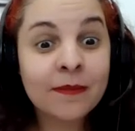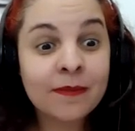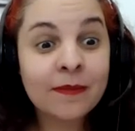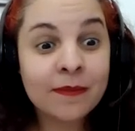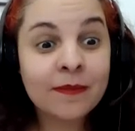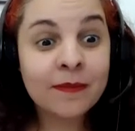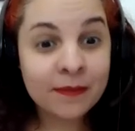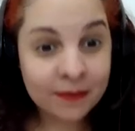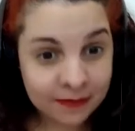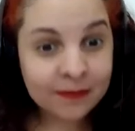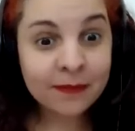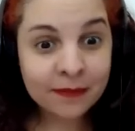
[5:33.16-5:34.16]

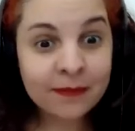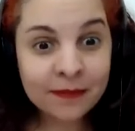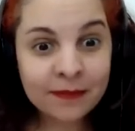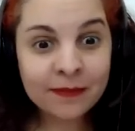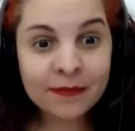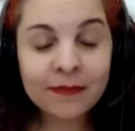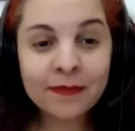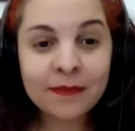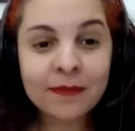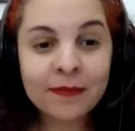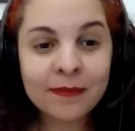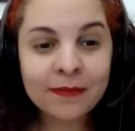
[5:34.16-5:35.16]

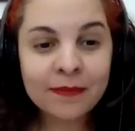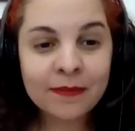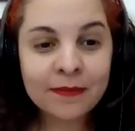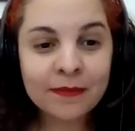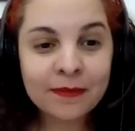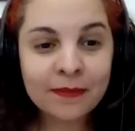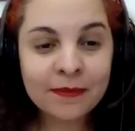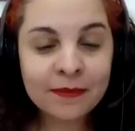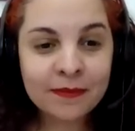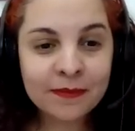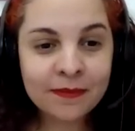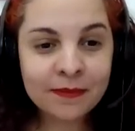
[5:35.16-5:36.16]

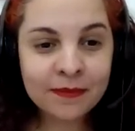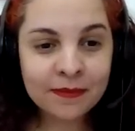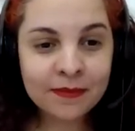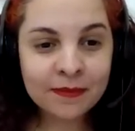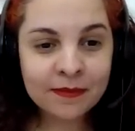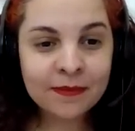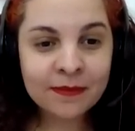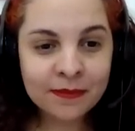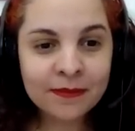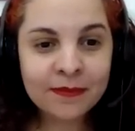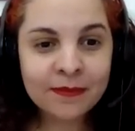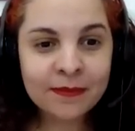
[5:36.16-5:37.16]

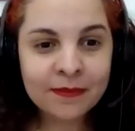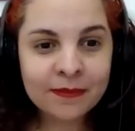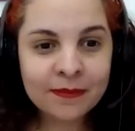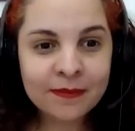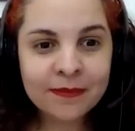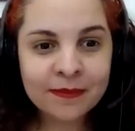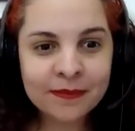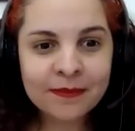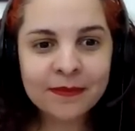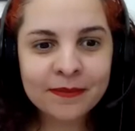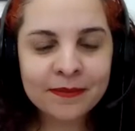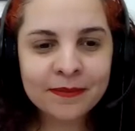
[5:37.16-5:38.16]

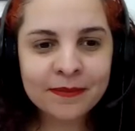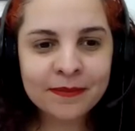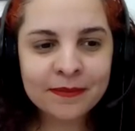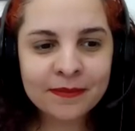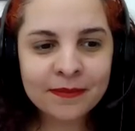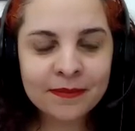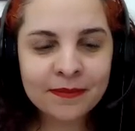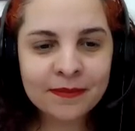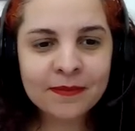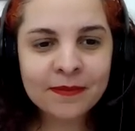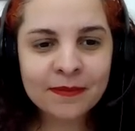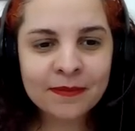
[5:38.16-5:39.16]

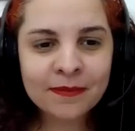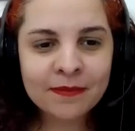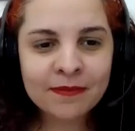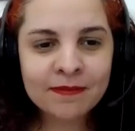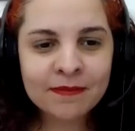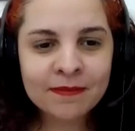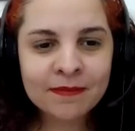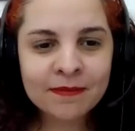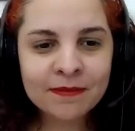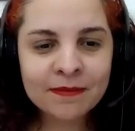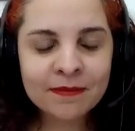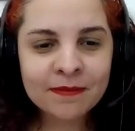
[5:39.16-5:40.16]

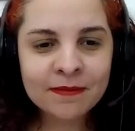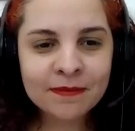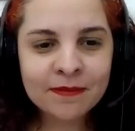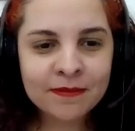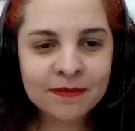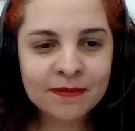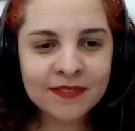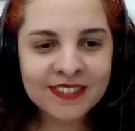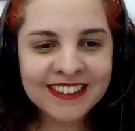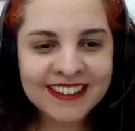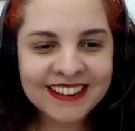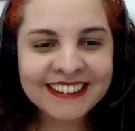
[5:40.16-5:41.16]
No words are spoken by the person on screen.